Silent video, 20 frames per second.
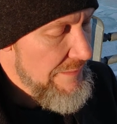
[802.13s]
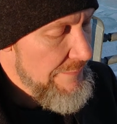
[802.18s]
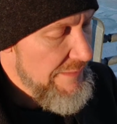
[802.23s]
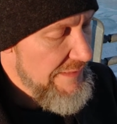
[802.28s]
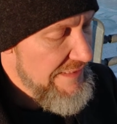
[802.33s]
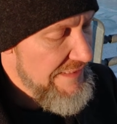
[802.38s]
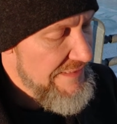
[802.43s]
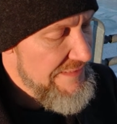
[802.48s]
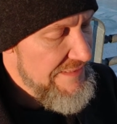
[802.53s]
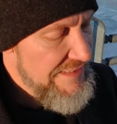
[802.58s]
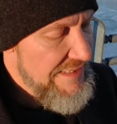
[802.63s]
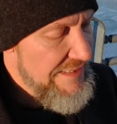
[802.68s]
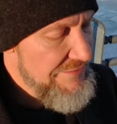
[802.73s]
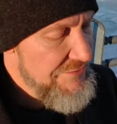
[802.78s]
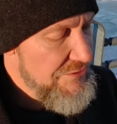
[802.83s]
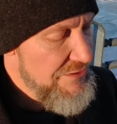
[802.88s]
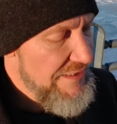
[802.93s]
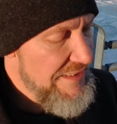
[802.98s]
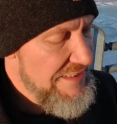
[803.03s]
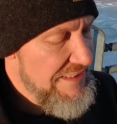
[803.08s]
Because
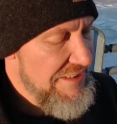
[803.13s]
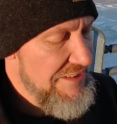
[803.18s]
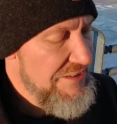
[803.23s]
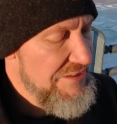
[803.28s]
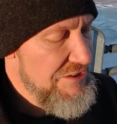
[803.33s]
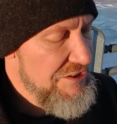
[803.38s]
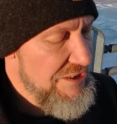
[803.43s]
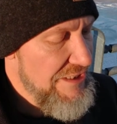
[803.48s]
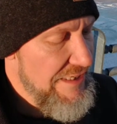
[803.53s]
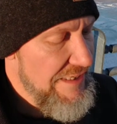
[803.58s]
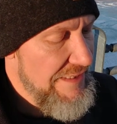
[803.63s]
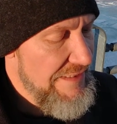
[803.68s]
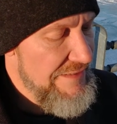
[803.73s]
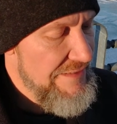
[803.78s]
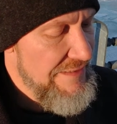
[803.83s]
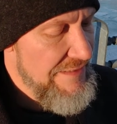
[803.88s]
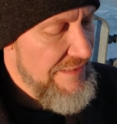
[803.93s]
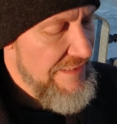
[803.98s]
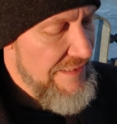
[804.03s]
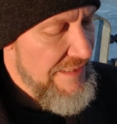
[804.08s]
after I killed
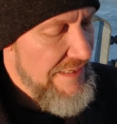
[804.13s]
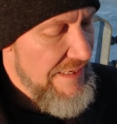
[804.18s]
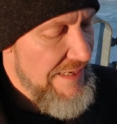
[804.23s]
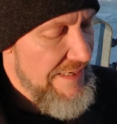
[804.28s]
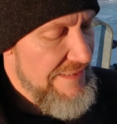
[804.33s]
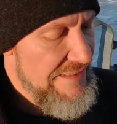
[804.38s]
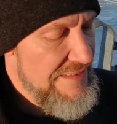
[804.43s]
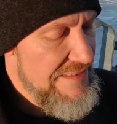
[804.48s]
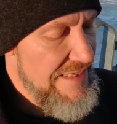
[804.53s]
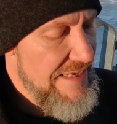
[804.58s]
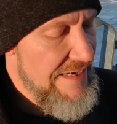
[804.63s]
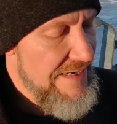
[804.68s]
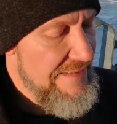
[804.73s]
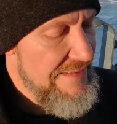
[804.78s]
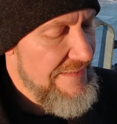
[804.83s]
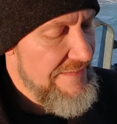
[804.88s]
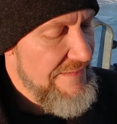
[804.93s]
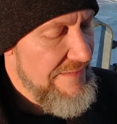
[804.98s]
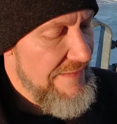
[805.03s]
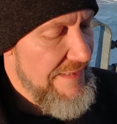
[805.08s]
Shade, I decided
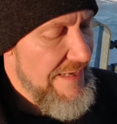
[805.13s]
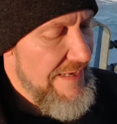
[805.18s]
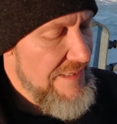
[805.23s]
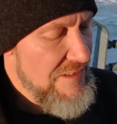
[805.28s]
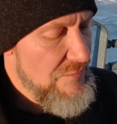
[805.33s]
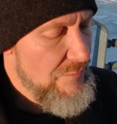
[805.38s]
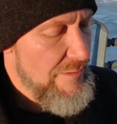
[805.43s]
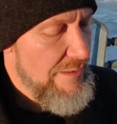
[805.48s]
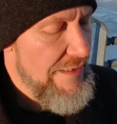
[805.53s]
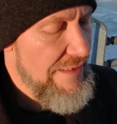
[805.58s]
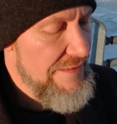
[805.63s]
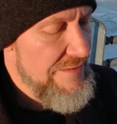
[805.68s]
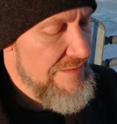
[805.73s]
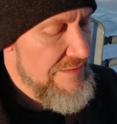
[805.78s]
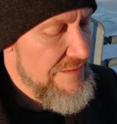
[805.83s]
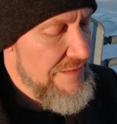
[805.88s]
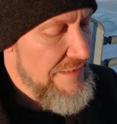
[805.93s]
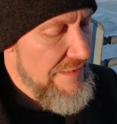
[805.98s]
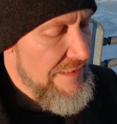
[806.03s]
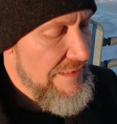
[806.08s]
that the last
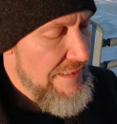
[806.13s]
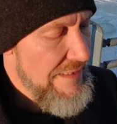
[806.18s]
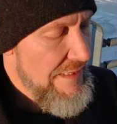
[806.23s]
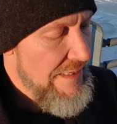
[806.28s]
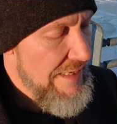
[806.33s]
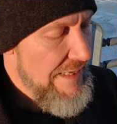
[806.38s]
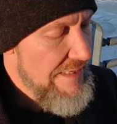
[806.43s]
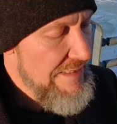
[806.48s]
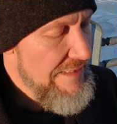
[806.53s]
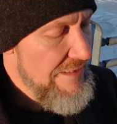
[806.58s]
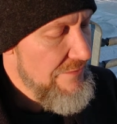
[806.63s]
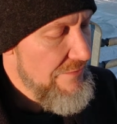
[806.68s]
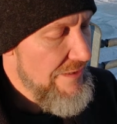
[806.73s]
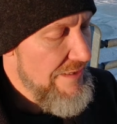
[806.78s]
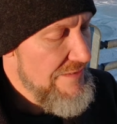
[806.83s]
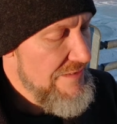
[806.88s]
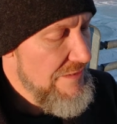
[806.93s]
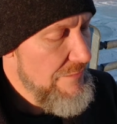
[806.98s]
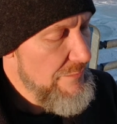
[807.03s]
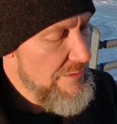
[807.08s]
place any
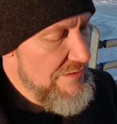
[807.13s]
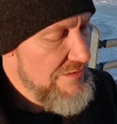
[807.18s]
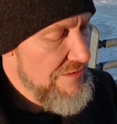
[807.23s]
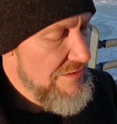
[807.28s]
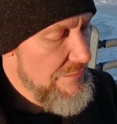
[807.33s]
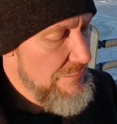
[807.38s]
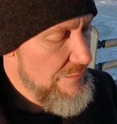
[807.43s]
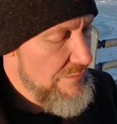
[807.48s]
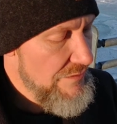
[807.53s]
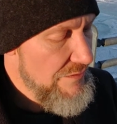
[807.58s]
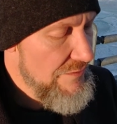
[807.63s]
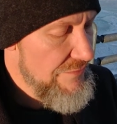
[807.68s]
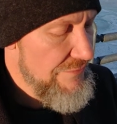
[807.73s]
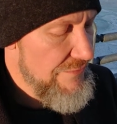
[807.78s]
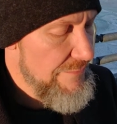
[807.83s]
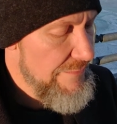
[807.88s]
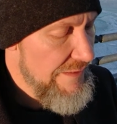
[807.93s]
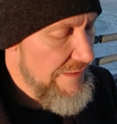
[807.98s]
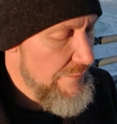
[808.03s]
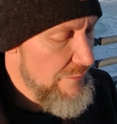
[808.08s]
crazy wizard would look
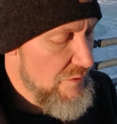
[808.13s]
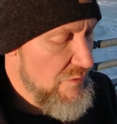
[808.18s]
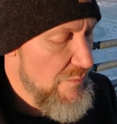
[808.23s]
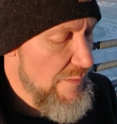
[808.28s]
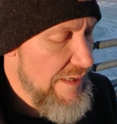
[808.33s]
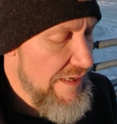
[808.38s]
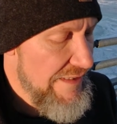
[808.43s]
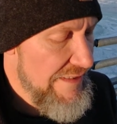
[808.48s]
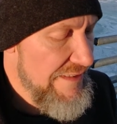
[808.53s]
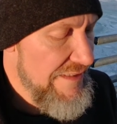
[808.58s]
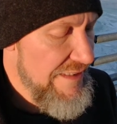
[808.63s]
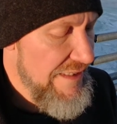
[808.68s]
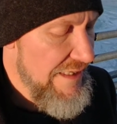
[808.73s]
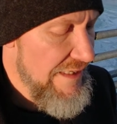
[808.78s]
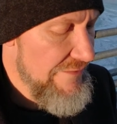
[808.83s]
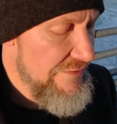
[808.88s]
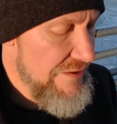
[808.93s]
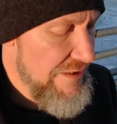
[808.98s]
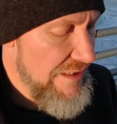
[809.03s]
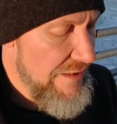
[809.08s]
for me was back in
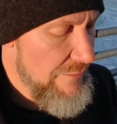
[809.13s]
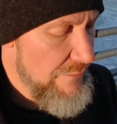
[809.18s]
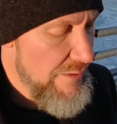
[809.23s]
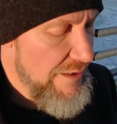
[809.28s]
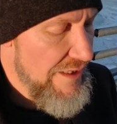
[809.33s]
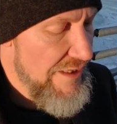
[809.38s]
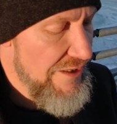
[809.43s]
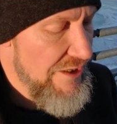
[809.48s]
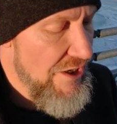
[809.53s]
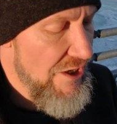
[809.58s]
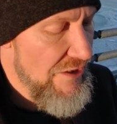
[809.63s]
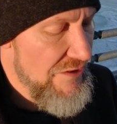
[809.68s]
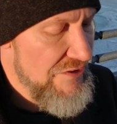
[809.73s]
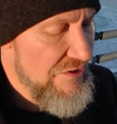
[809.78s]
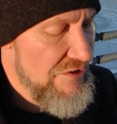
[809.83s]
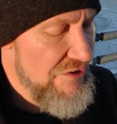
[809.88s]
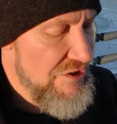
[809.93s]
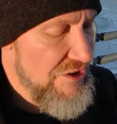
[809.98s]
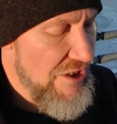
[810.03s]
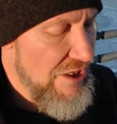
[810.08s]
Cave Town where it all
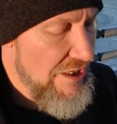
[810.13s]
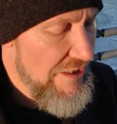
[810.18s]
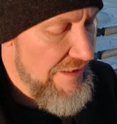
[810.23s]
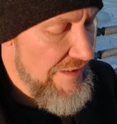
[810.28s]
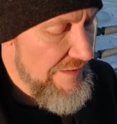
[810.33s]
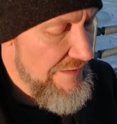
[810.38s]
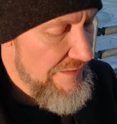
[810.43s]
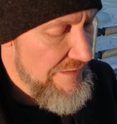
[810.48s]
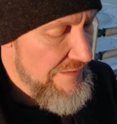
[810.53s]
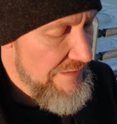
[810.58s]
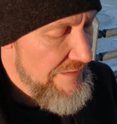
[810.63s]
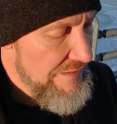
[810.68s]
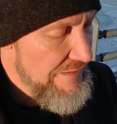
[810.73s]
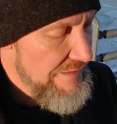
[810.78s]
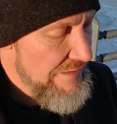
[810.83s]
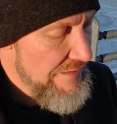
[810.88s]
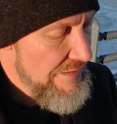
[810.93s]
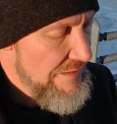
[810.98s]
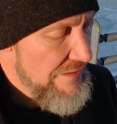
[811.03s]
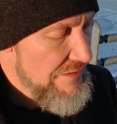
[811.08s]
started.
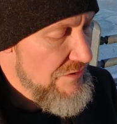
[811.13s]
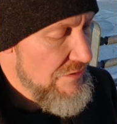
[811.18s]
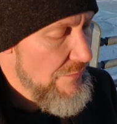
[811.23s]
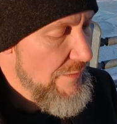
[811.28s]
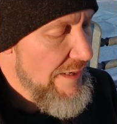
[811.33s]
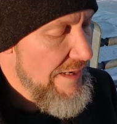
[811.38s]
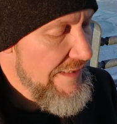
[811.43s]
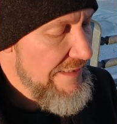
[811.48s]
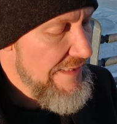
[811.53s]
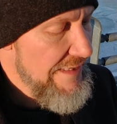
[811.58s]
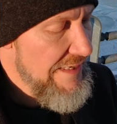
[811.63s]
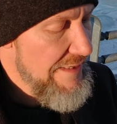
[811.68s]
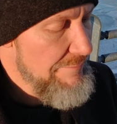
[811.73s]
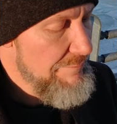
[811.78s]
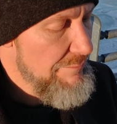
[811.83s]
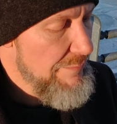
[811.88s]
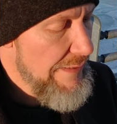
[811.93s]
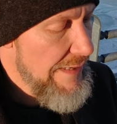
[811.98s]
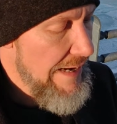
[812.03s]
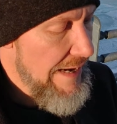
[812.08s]
So I
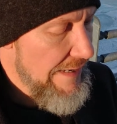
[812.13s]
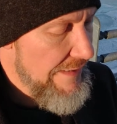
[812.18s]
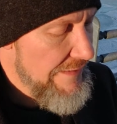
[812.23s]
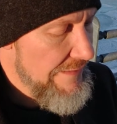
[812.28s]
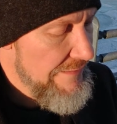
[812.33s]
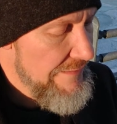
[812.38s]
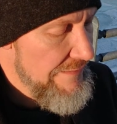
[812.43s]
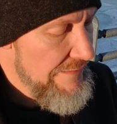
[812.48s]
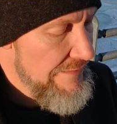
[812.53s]
came back.